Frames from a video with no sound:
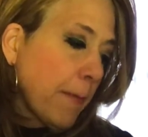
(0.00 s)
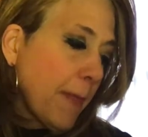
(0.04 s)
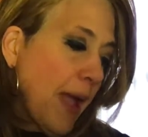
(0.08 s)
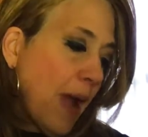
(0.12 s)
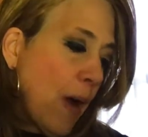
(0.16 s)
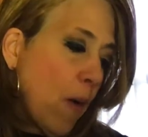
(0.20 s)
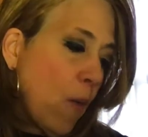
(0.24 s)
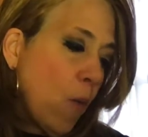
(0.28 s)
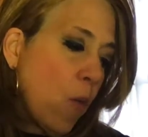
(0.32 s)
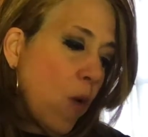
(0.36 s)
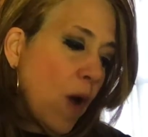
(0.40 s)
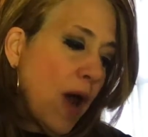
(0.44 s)

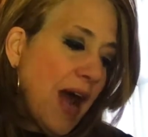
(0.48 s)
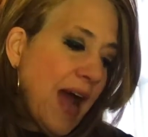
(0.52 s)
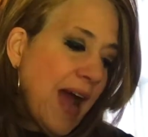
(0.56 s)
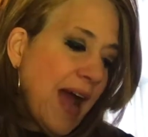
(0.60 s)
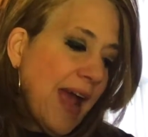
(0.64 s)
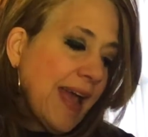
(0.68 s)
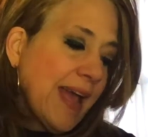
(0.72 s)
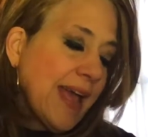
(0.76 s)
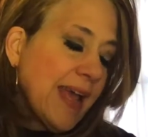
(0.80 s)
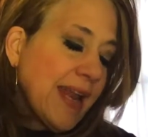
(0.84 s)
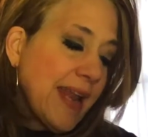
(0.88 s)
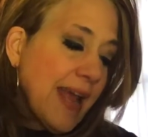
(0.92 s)

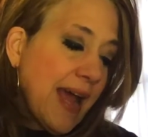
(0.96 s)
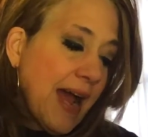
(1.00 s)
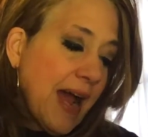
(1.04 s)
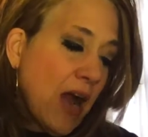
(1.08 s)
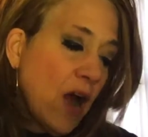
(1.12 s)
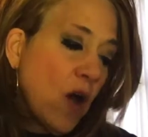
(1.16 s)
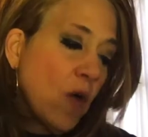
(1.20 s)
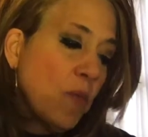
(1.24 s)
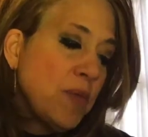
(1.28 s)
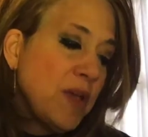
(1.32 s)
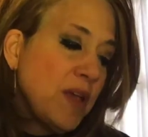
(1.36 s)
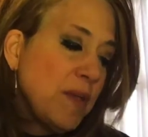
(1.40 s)
Why and
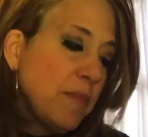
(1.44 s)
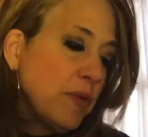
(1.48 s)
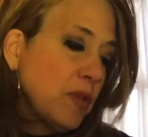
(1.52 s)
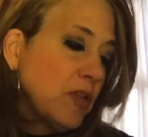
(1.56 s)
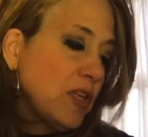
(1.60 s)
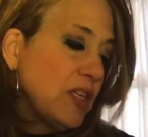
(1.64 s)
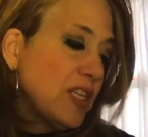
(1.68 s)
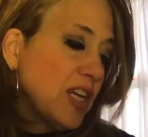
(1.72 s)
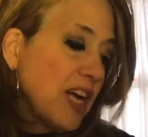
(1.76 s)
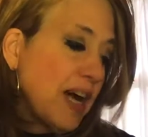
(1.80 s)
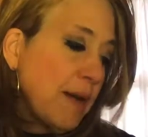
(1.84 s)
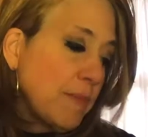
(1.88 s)
how people
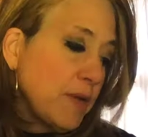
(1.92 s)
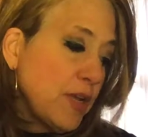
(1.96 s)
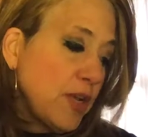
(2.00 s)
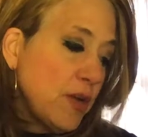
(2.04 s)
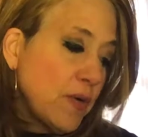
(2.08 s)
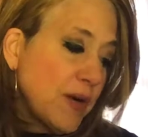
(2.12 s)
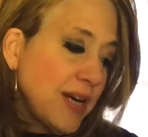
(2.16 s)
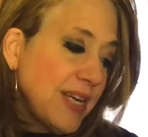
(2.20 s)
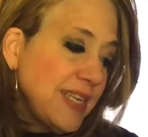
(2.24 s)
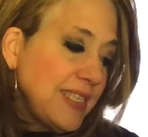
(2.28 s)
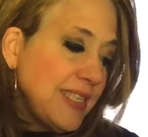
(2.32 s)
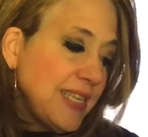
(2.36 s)
adopt
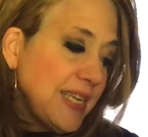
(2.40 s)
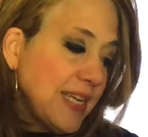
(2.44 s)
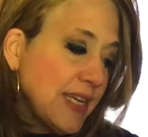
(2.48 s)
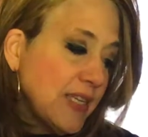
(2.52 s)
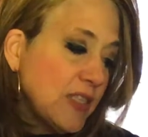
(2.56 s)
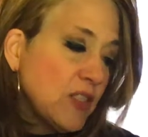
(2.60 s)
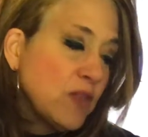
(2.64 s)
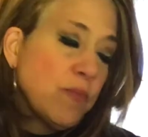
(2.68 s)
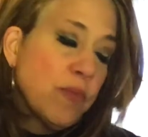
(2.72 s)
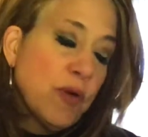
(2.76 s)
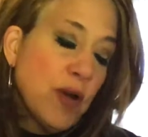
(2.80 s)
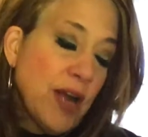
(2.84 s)
new
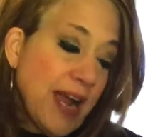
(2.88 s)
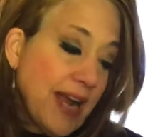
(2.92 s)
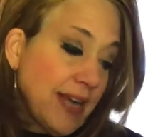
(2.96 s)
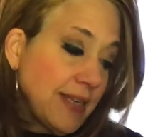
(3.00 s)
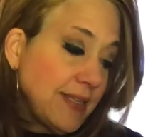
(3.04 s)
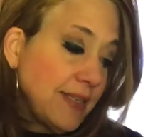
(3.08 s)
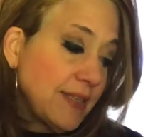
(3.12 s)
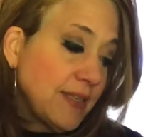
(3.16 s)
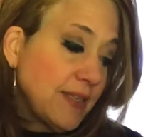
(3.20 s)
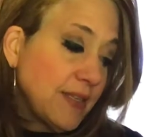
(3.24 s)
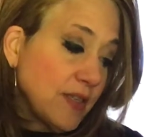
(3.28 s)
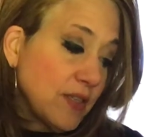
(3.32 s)
ideas,
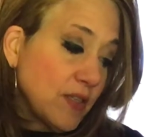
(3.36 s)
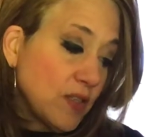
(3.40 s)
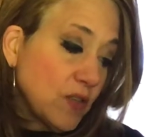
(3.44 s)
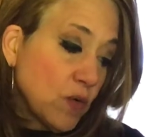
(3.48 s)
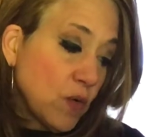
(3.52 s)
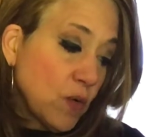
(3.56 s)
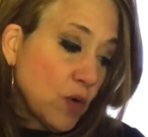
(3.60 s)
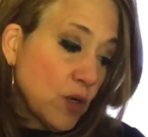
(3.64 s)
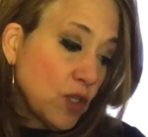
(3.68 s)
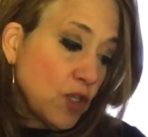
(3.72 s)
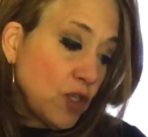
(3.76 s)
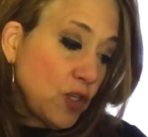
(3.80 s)
practices,
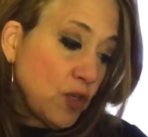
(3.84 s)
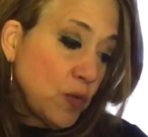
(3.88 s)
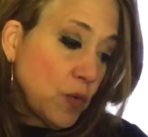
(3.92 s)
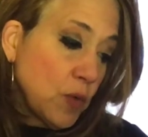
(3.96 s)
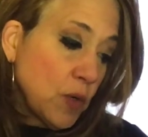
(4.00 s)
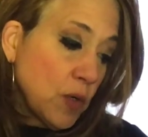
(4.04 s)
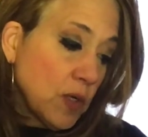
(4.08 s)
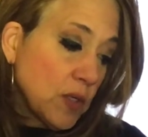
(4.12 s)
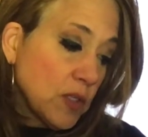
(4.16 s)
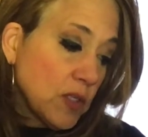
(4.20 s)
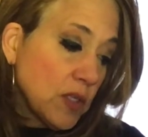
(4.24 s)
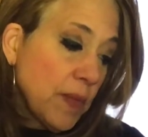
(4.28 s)
or
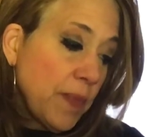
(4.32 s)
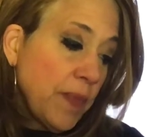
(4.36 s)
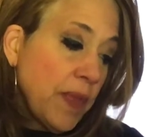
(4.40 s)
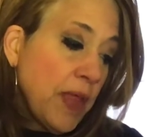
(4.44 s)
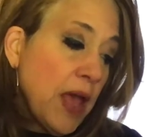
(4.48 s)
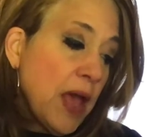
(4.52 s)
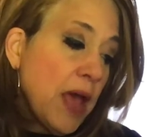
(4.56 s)
tools.